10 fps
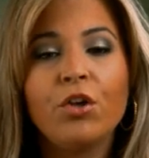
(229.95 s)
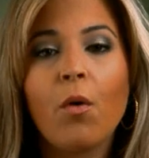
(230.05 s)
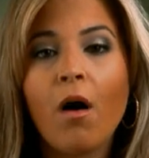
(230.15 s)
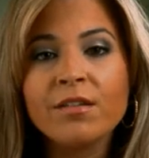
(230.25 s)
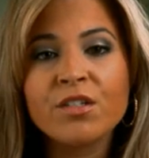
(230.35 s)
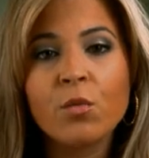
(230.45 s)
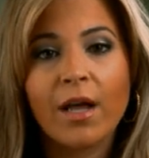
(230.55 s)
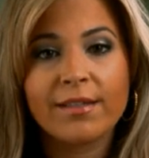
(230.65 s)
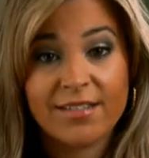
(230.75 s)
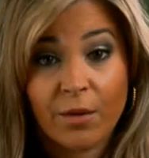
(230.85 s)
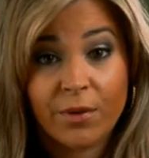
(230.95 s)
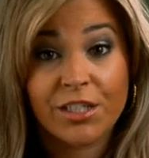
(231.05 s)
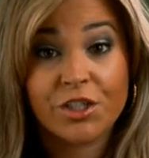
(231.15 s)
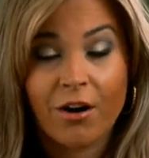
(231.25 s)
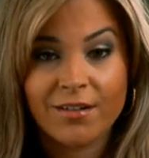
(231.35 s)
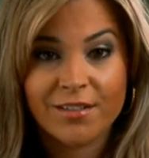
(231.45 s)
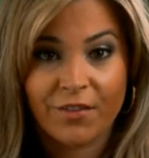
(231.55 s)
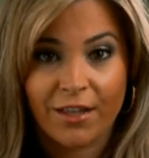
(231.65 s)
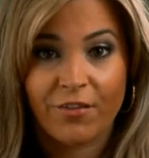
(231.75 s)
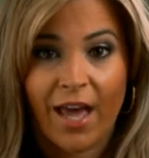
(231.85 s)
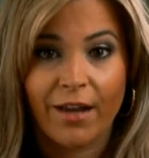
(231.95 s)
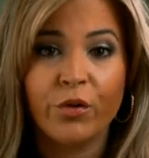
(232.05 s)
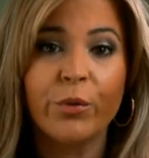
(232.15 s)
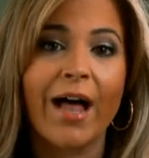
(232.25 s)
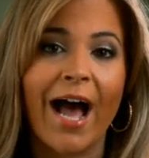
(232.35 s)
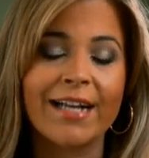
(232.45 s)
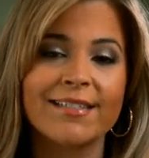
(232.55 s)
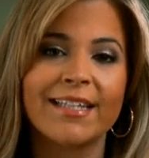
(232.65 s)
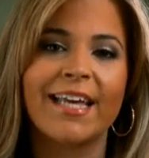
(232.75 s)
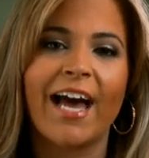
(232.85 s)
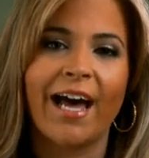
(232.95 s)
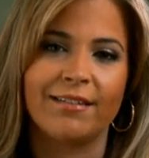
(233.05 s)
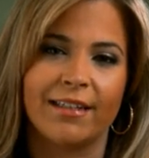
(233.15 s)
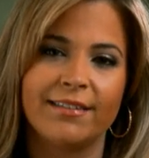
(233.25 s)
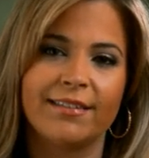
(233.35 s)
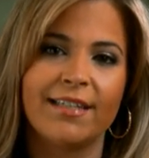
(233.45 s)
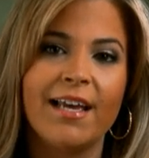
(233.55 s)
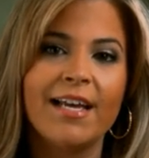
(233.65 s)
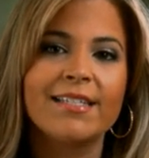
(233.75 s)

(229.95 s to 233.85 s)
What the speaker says: You also want someone in charge of the event who will act as a catalyst